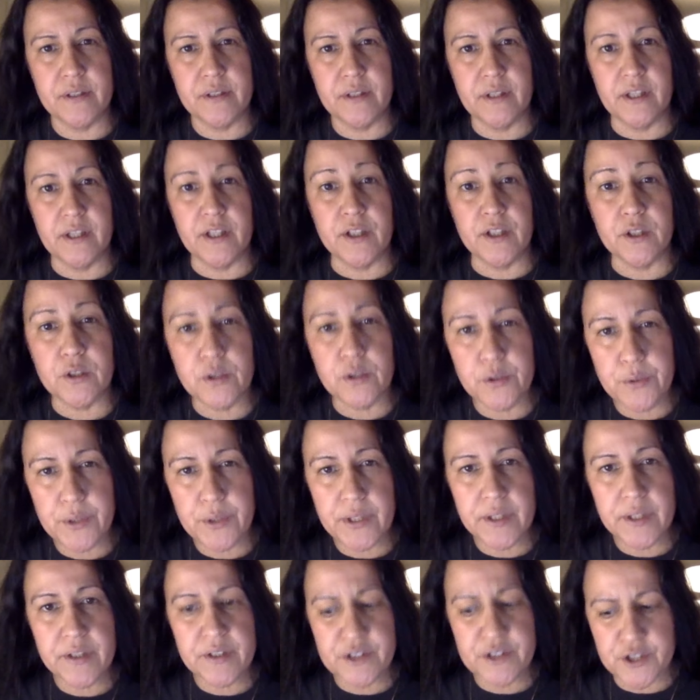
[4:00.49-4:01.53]

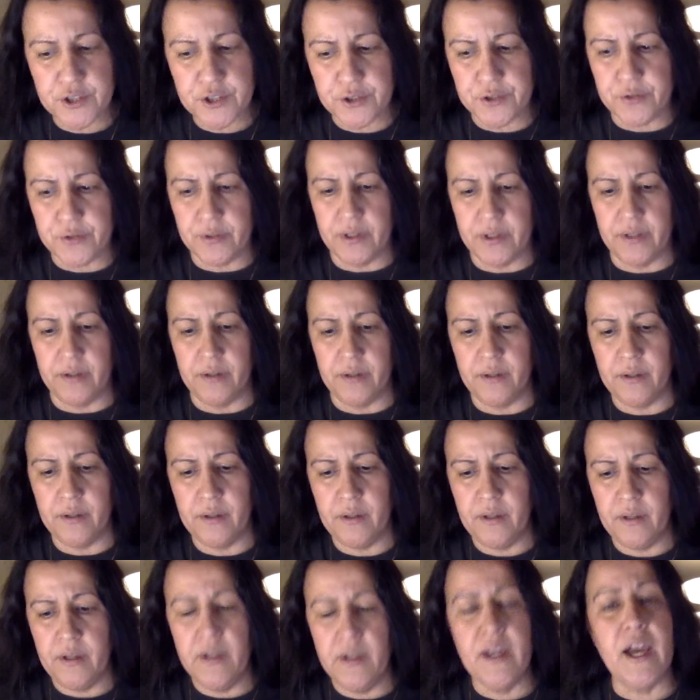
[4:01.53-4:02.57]
including children,
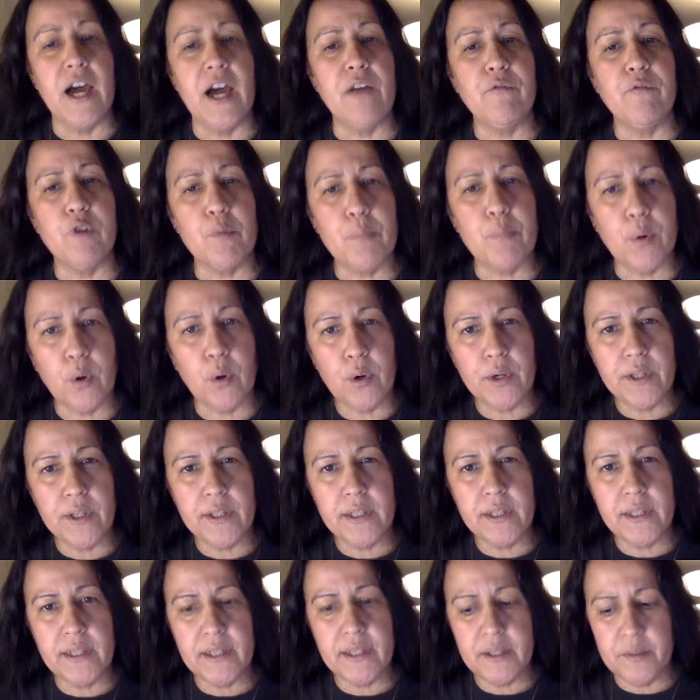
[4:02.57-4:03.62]
have
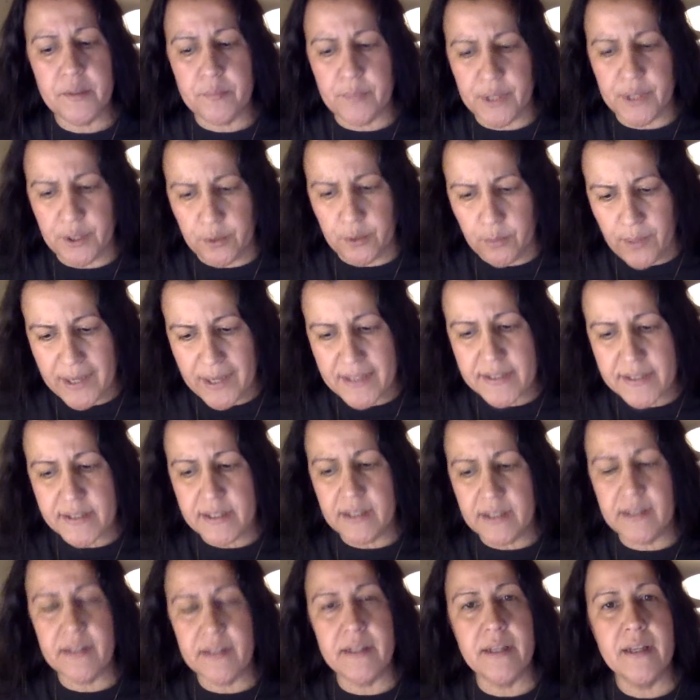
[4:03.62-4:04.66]
reportedly been
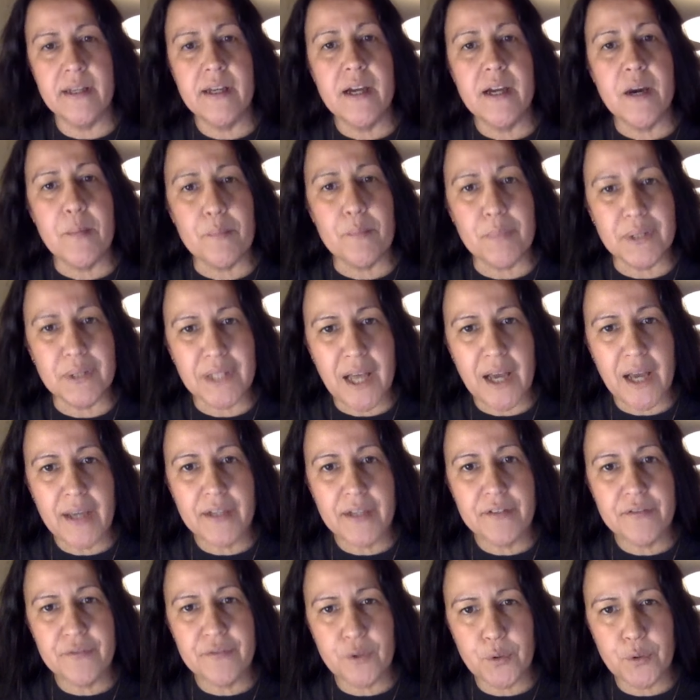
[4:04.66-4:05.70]
arrested,
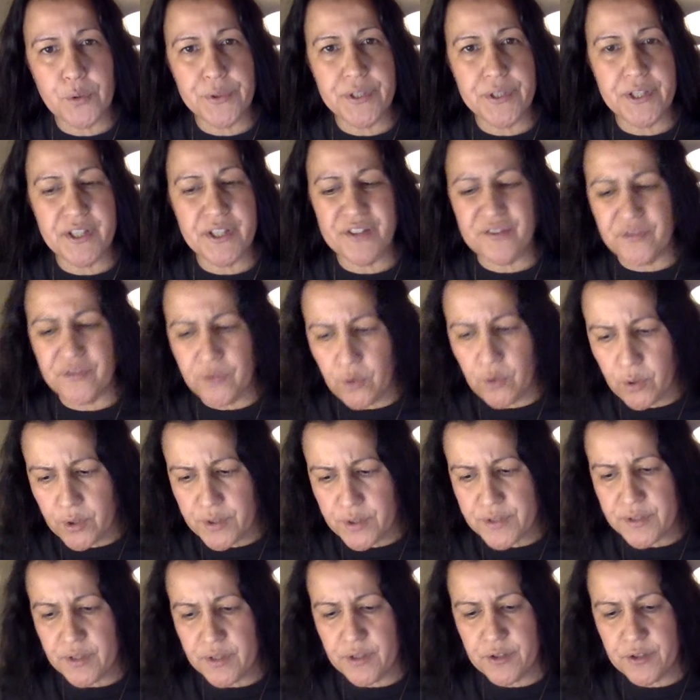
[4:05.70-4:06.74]
blindfolded,
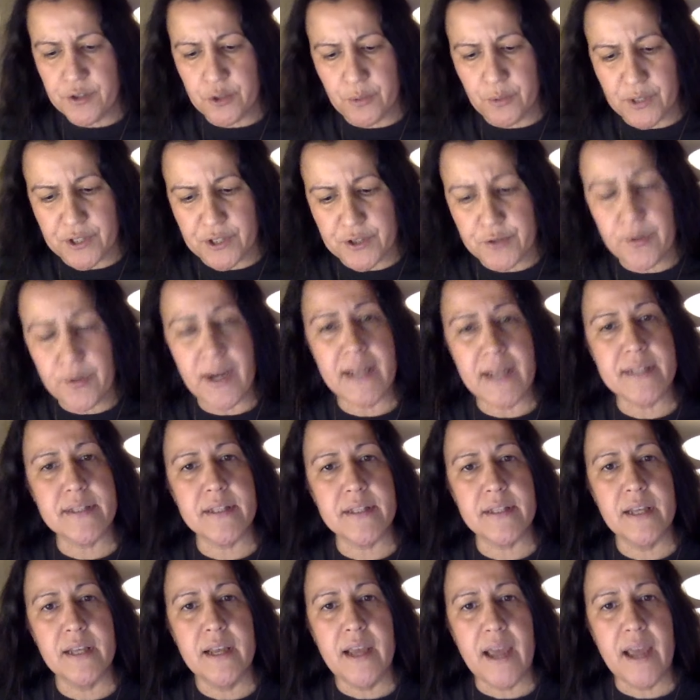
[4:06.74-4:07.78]
forced to
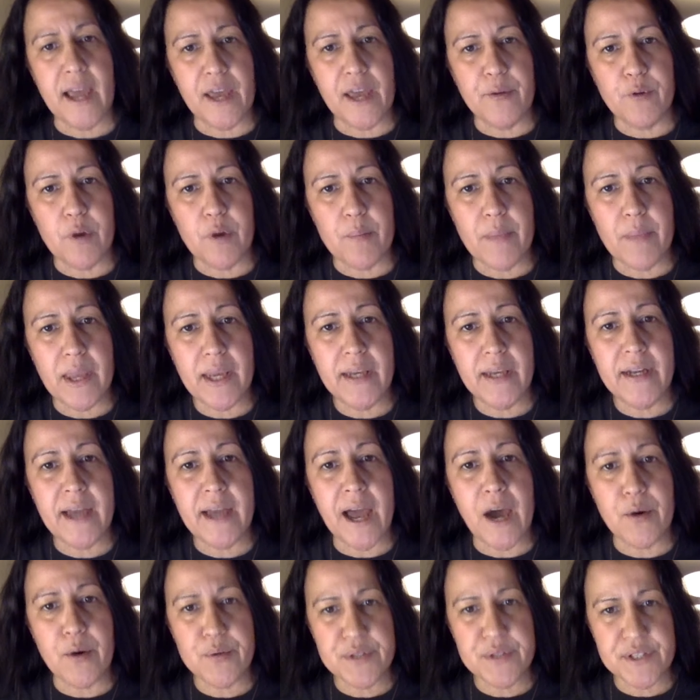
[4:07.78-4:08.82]
undress, and remain
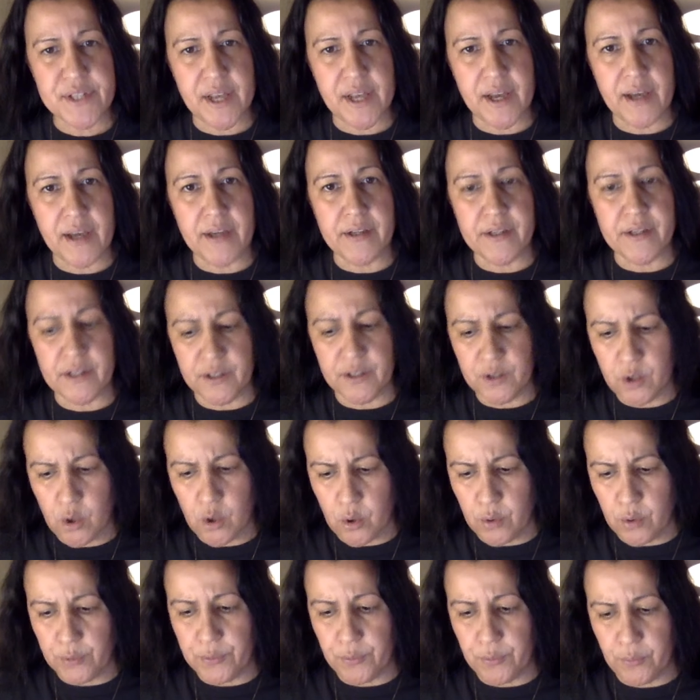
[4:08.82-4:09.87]
outside in
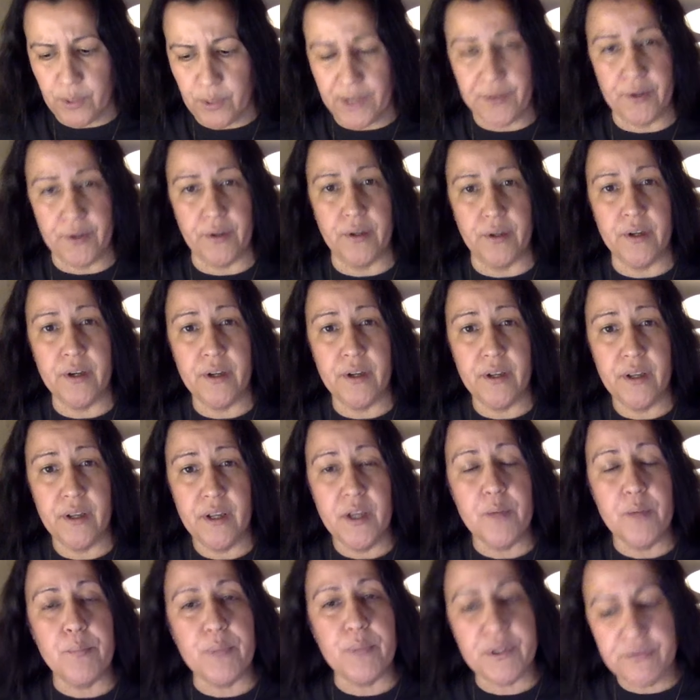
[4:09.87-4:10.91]
cold weather,
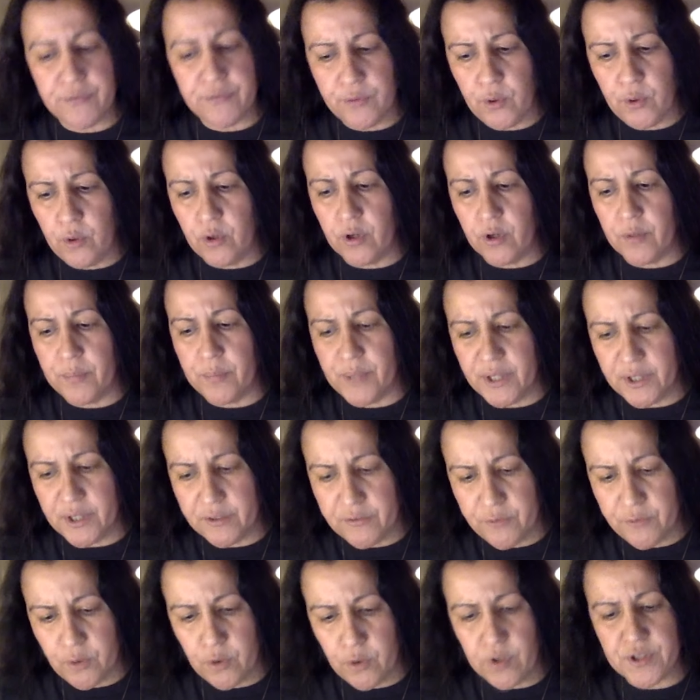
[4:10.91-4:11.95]
before being
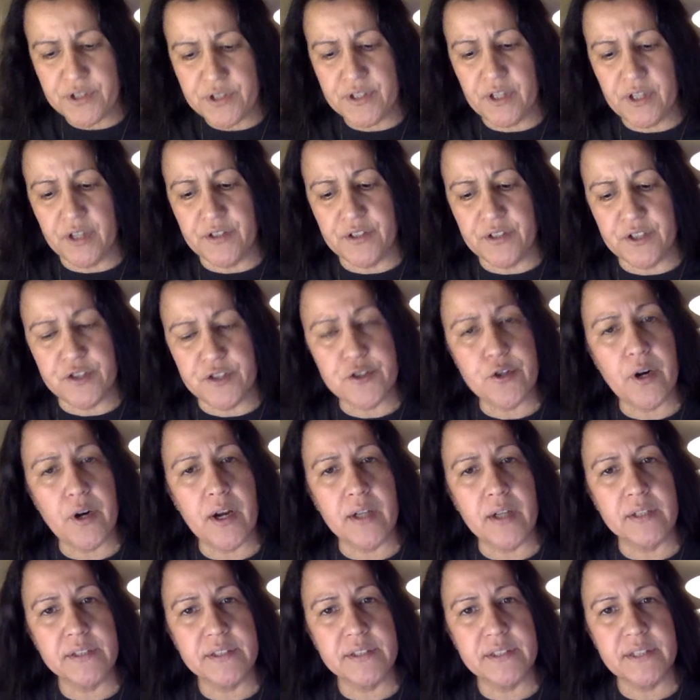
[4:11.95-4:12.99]
forced onto
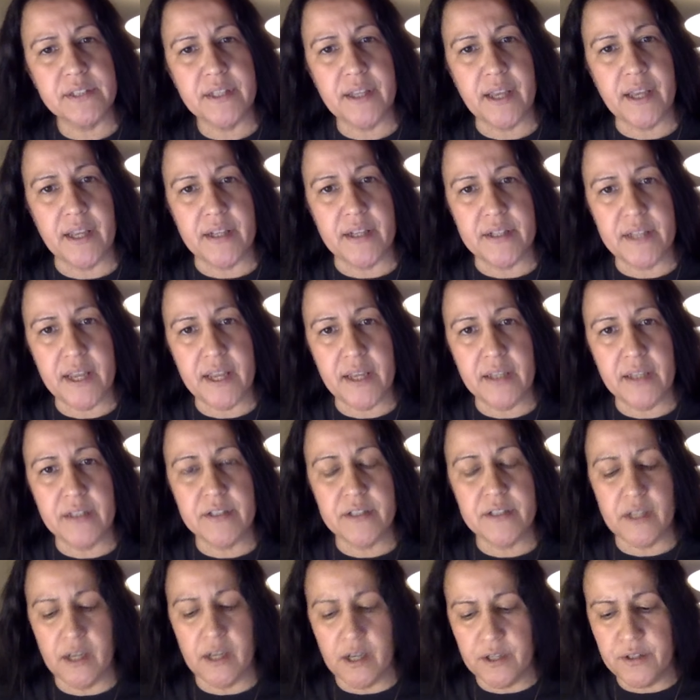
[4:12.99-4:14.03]
trucks and taken
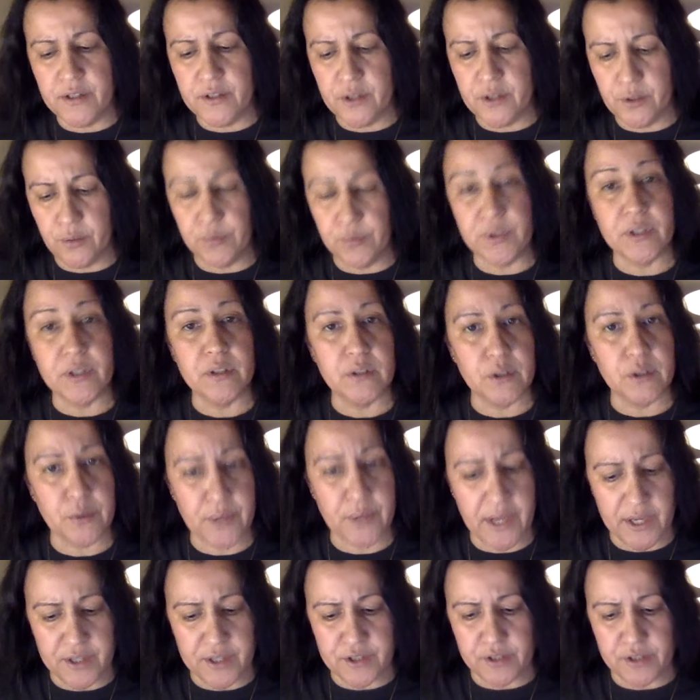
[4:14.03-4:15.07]
to unknown
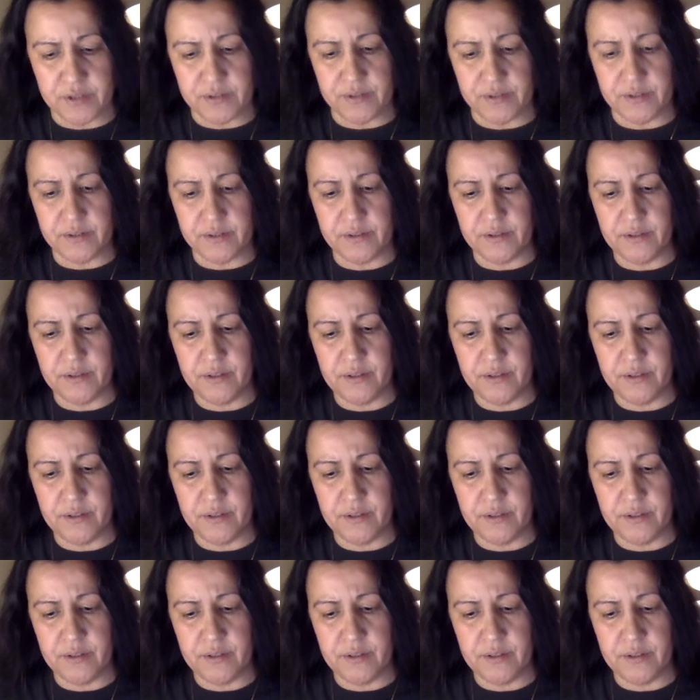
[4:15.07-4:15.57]
locations.